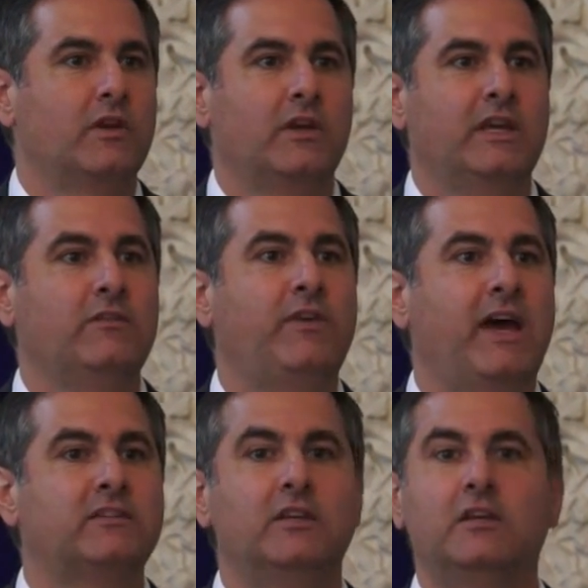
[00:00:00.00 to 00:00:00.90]
In
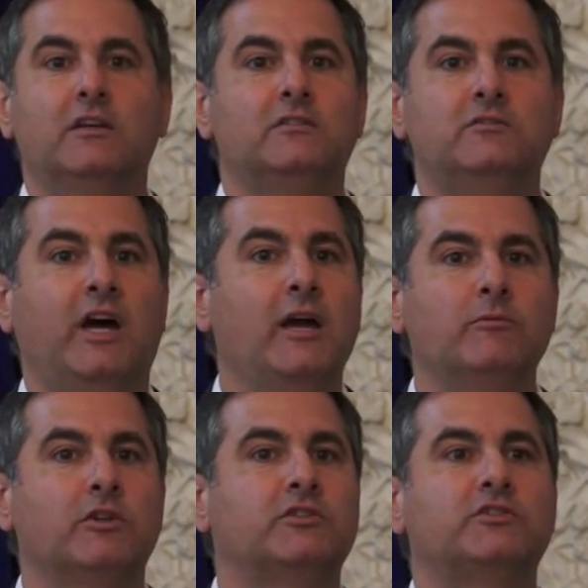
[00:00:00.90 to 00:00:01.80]
fact,
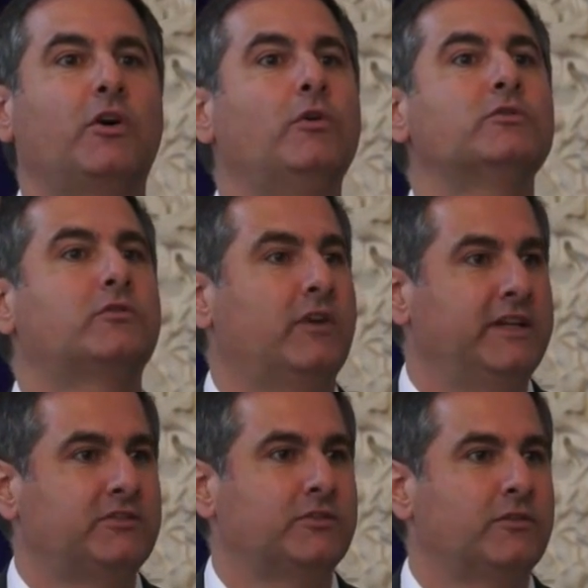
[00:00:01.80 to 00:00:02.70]
Daimler sold
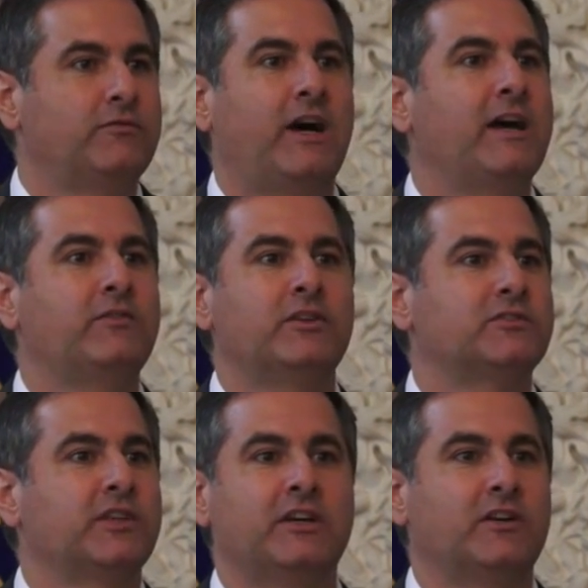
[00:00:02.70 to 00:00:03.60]
Chrysler 5
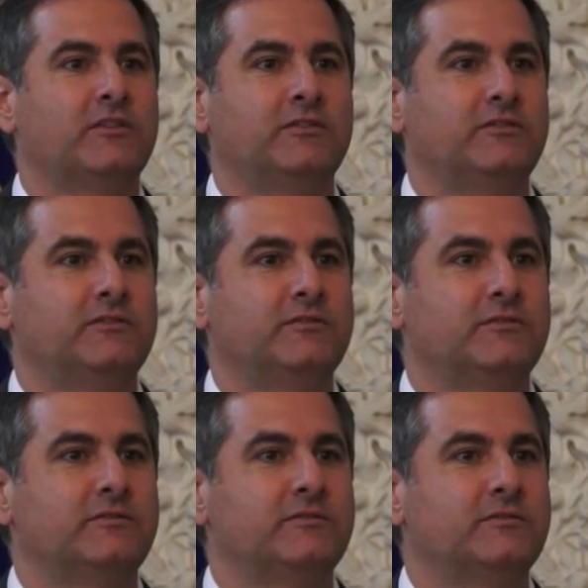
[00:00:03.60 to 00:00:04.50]
years later.
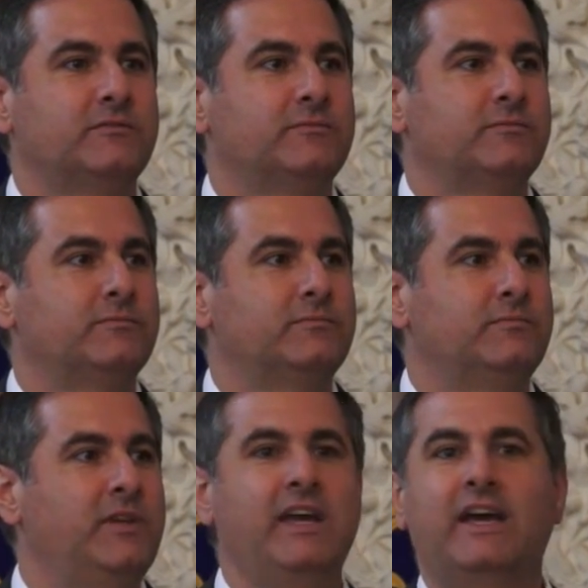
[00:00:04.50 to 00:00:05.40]

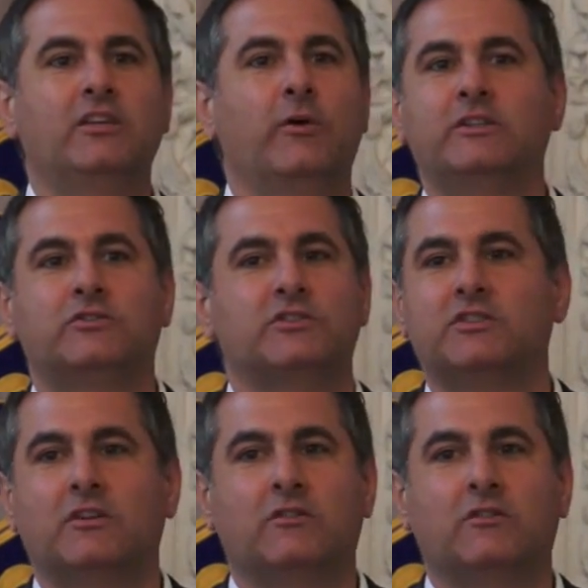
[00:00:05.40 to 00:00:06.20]
They had no interest in